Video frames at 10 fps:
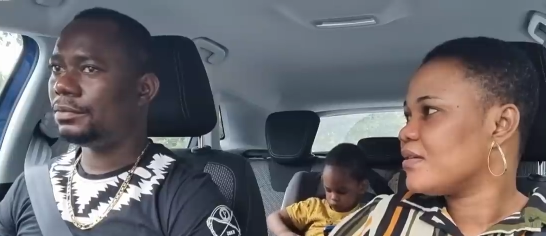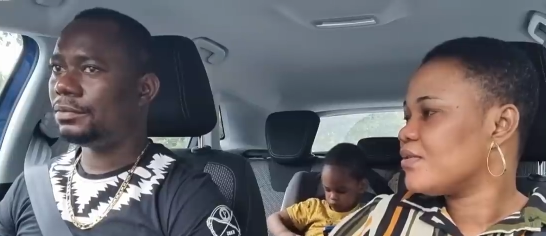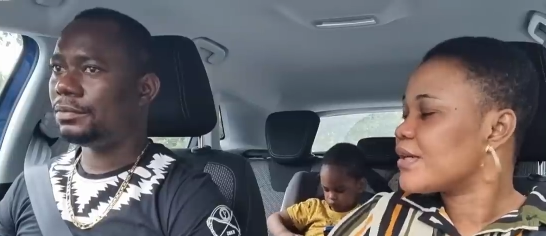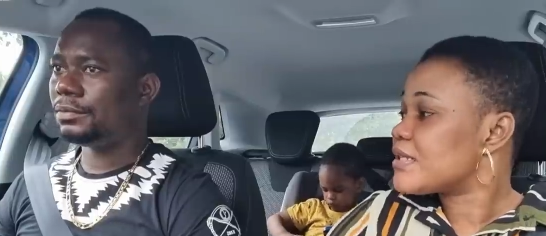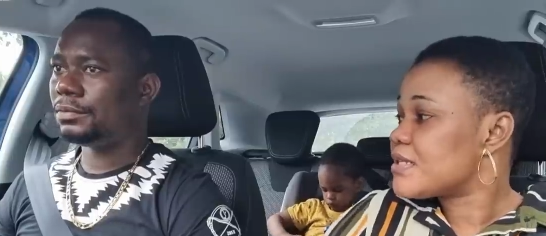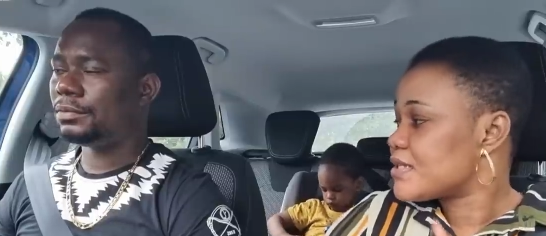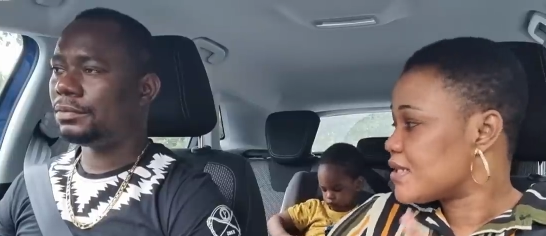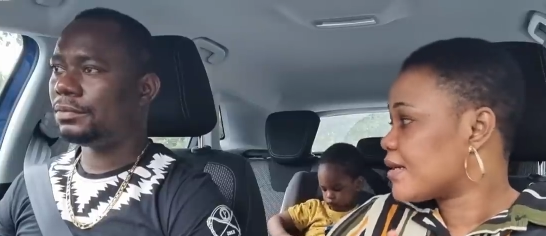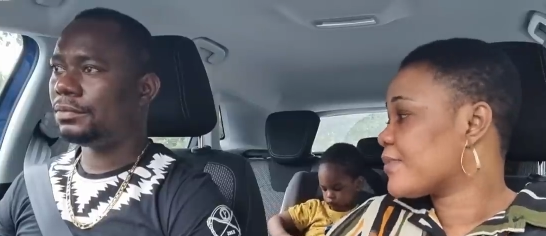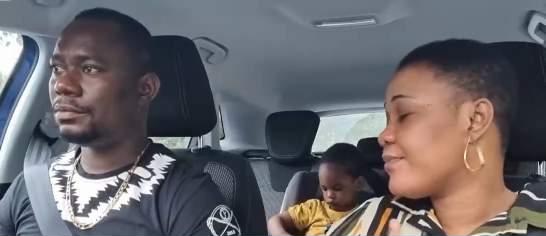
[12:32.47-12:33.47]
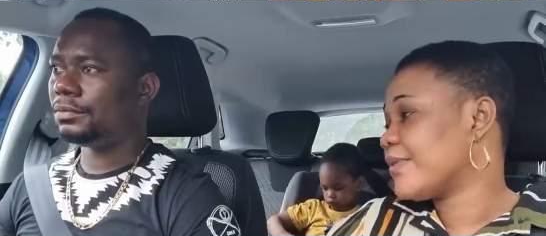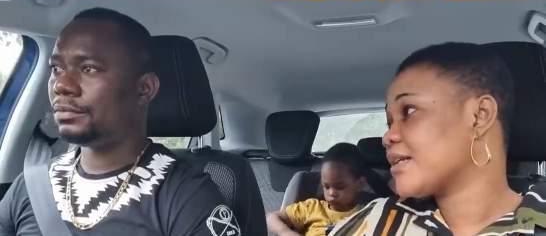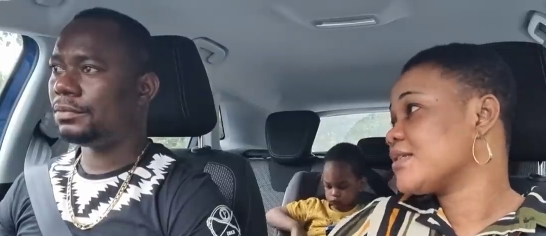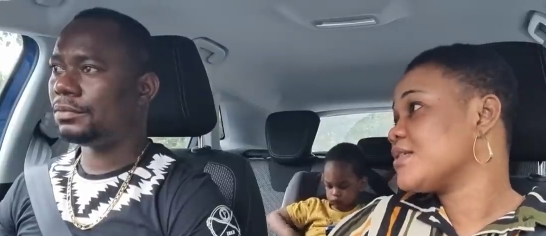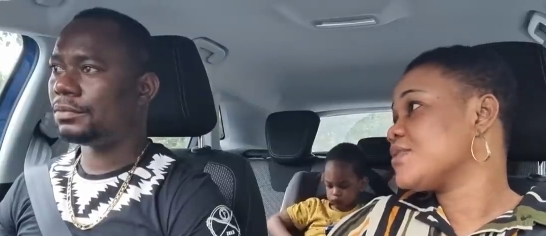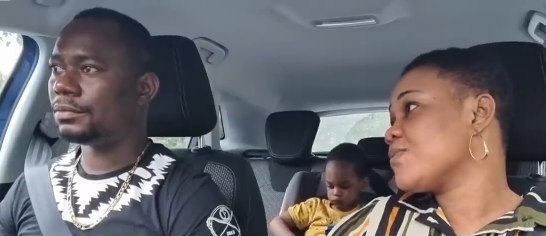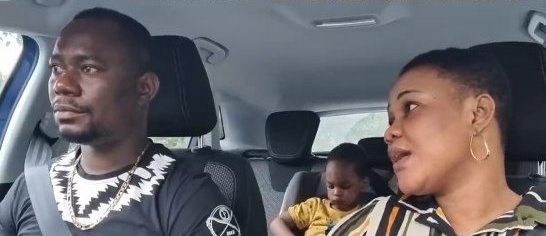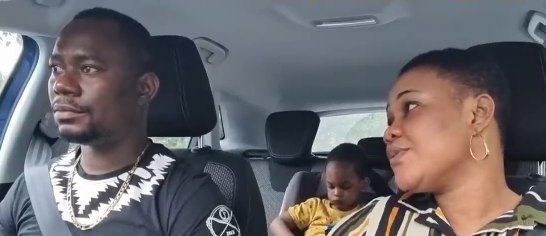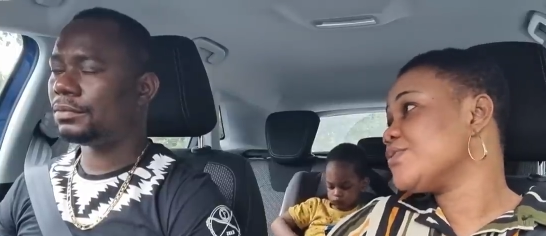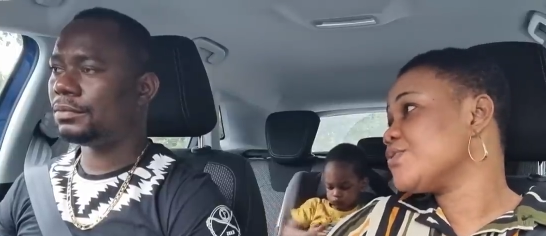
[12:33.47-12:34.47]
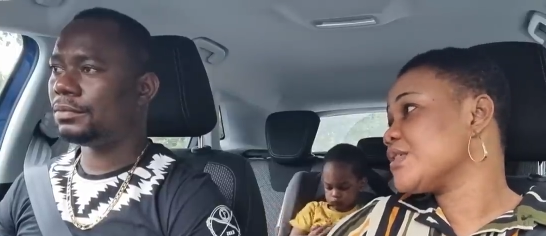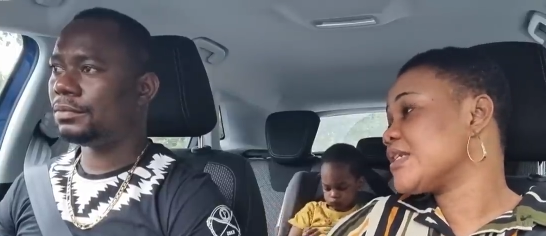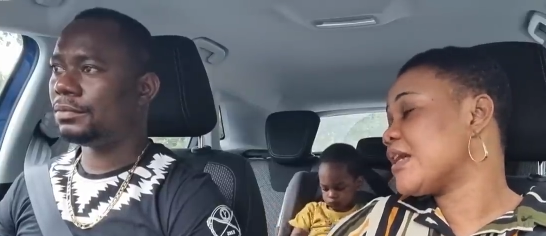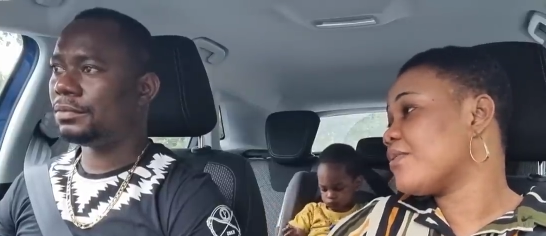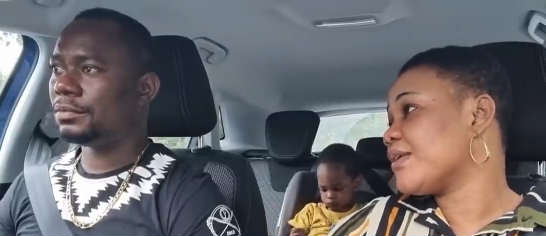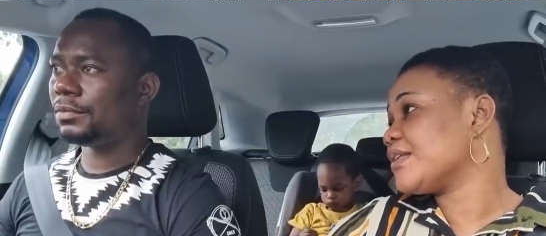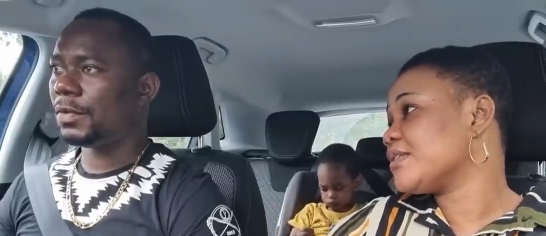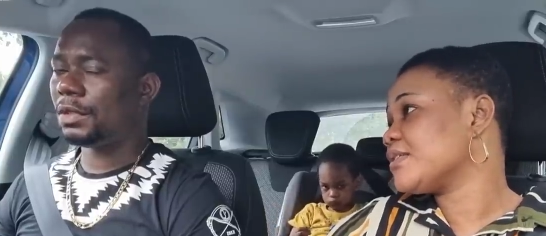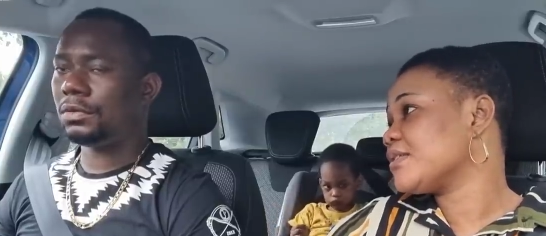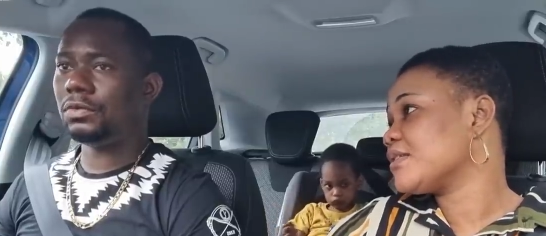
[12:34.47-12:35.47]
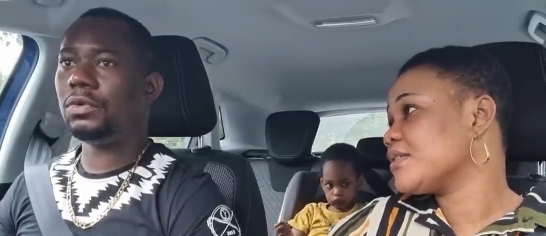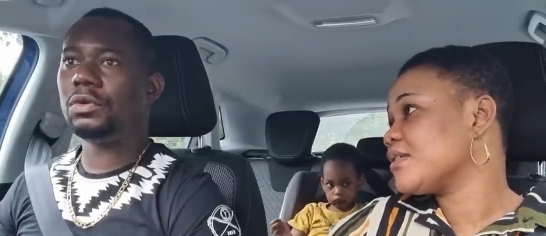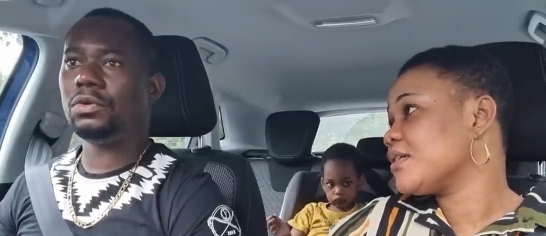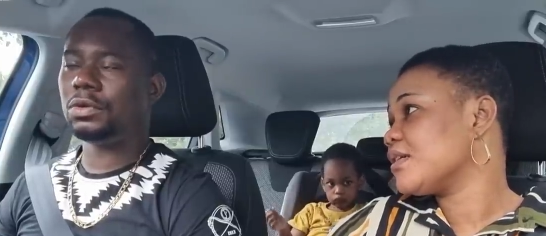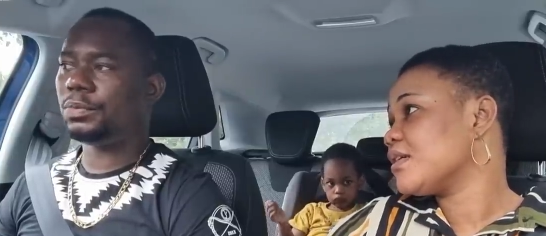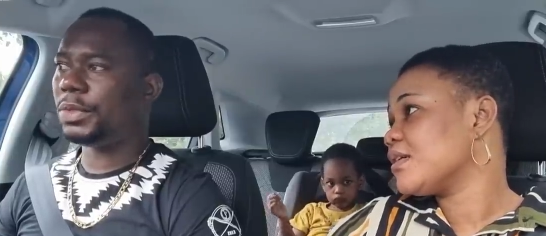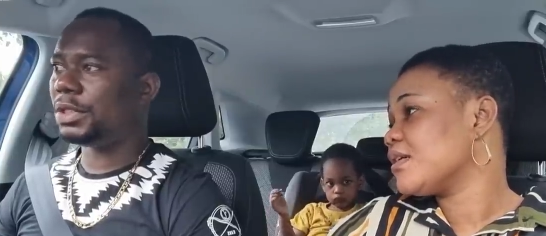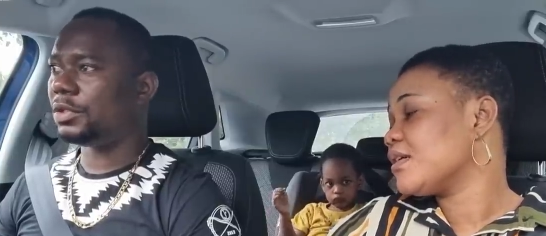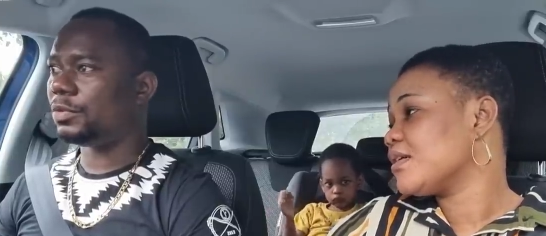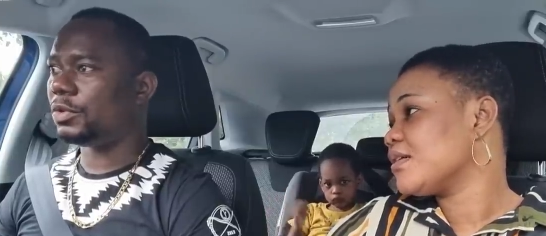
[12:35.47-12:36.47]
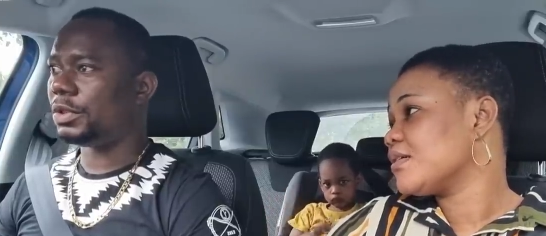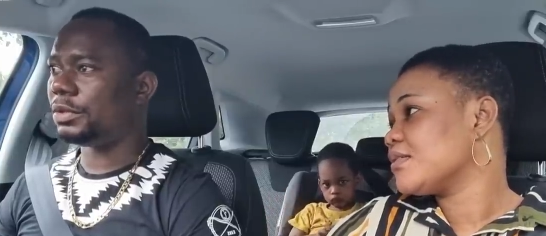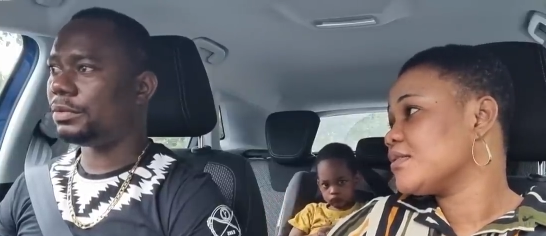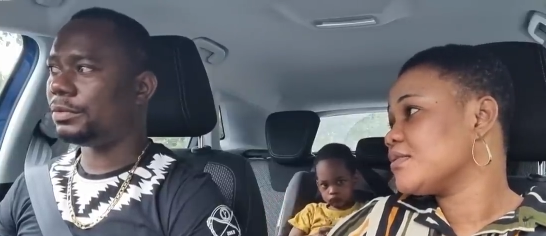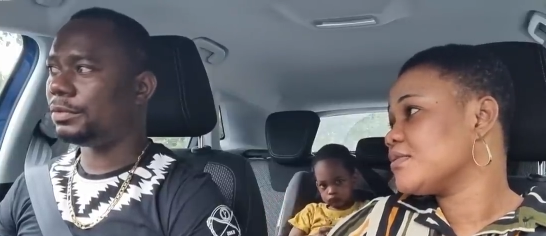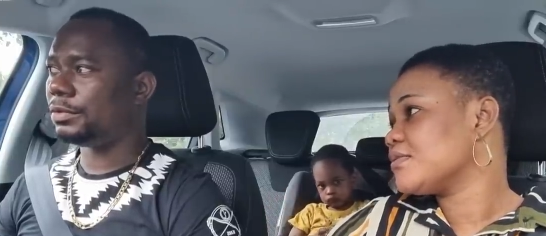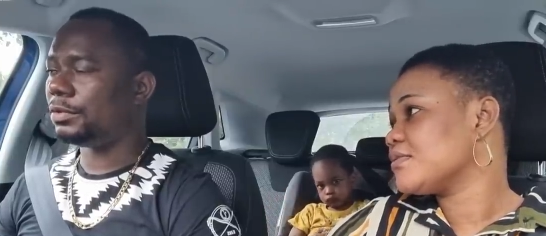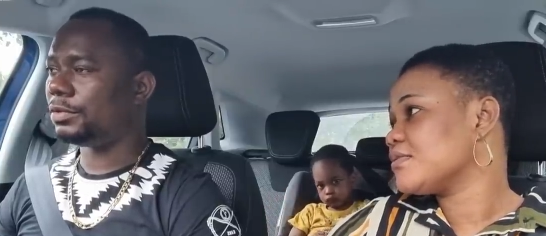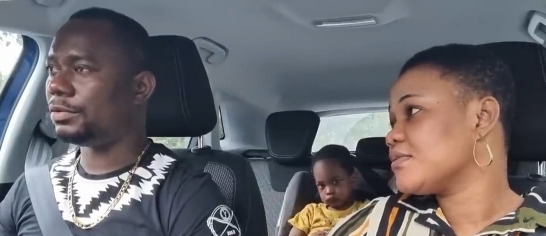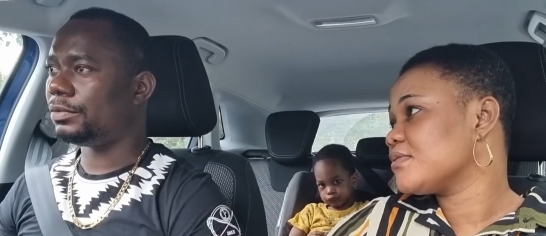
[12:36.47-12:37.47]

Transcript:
Speaker 1: Lucas is in the back seat. Why are you using that word?
Speaker 2: Go and make your money. Go.